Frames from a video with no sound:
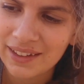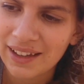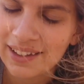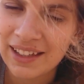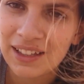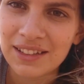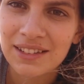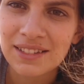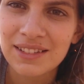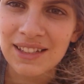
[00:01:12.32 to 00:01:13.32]
I
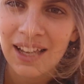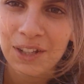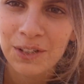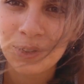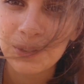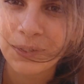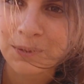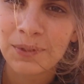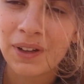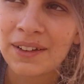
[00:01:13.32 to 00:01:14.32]
can tell you
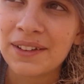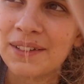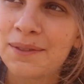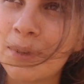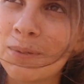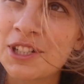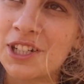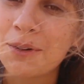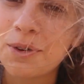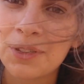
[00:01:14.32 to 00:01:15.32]
and maybe
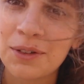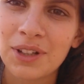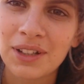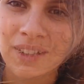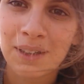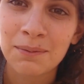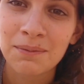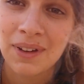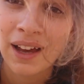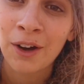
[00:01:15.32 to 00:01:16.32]
share with you that
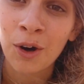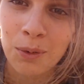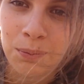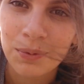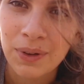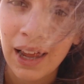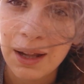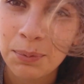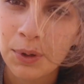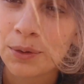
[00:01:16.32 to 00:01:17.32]
can, I hope,
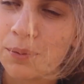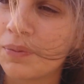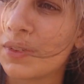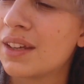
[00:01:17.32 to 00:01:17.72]
help you